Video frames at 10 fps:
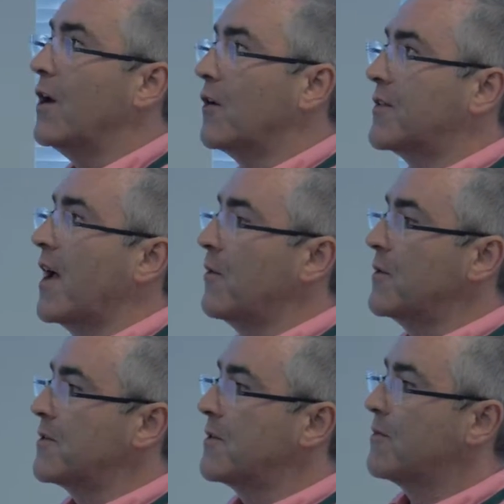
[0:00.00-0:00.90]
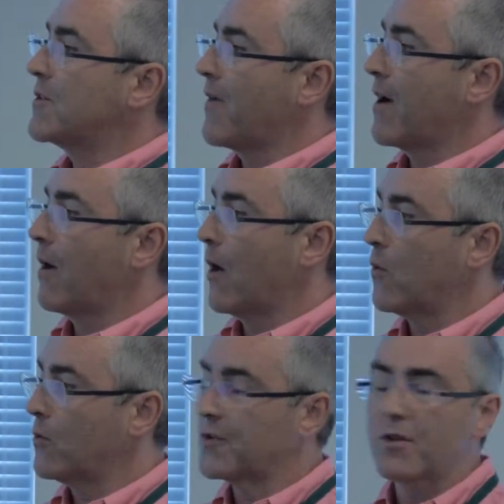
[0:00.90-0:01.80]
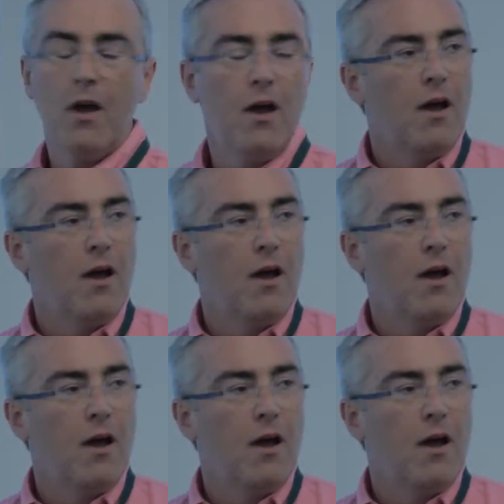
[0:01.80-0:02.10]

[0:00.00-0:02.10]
looked at was around goals.